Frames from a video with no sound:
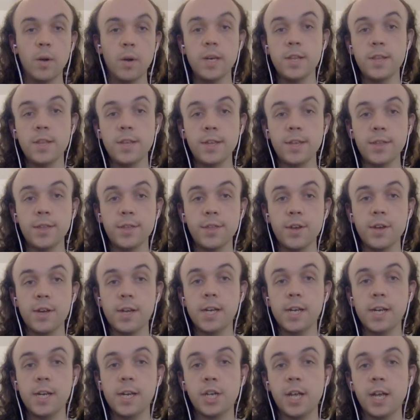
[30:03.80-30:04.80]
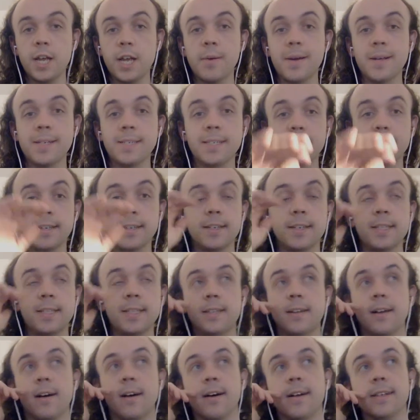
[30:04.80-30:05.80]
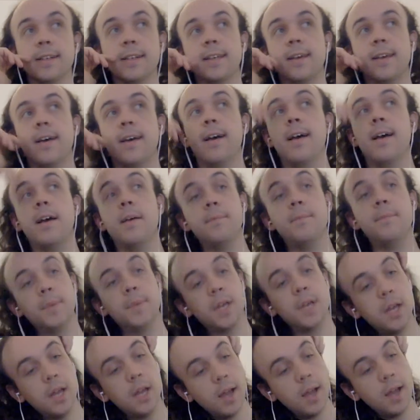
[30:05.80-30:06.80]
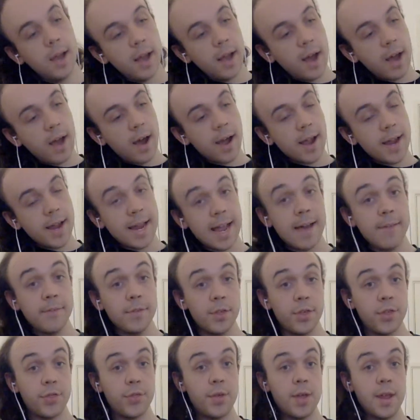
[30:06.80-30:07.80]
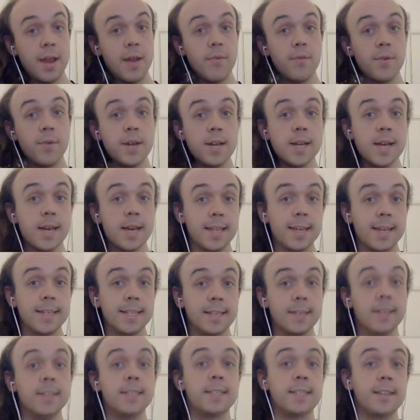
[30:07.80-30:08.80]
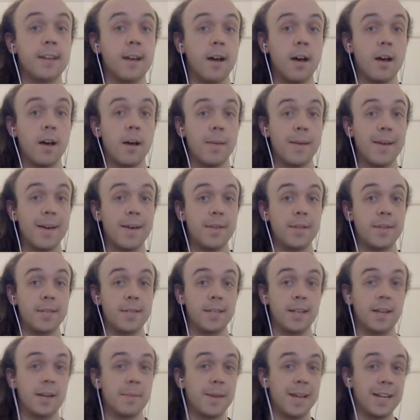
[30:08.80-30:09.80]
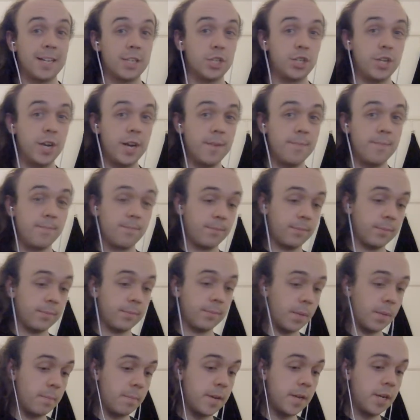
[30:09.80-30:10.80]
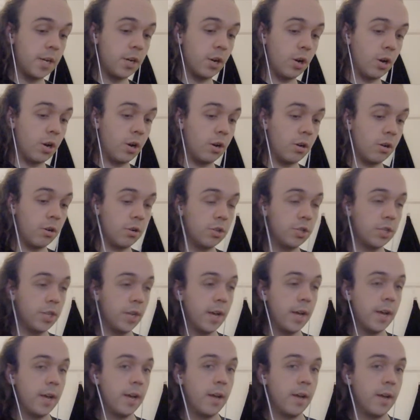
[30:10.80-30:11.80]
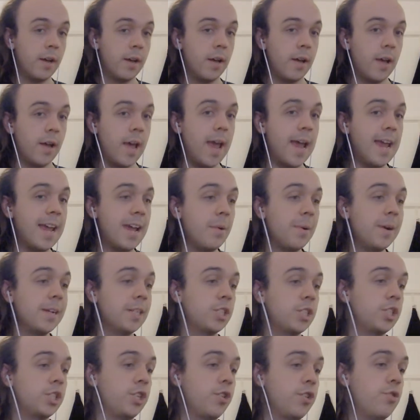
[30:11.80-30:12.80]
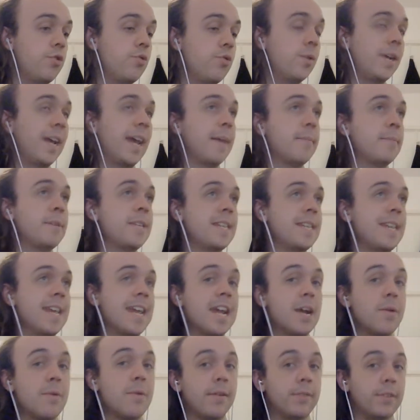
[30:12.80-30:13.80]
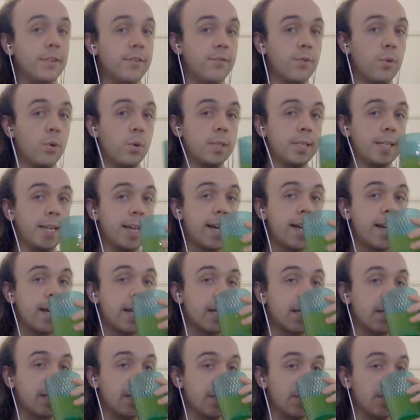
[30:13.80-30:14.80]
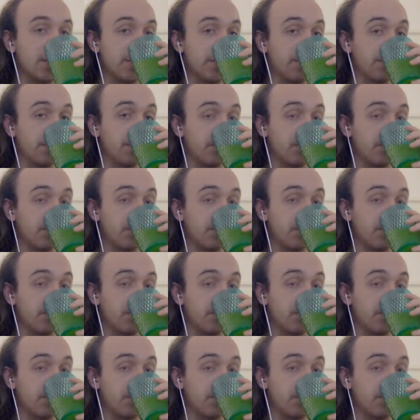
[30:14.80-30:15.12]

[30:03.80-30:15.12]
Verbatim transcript: do you think 3rd edition AOS is going to start? I have a theory that it's going to start about this time next year, because AOS 2 came a year after 40k 8th edition.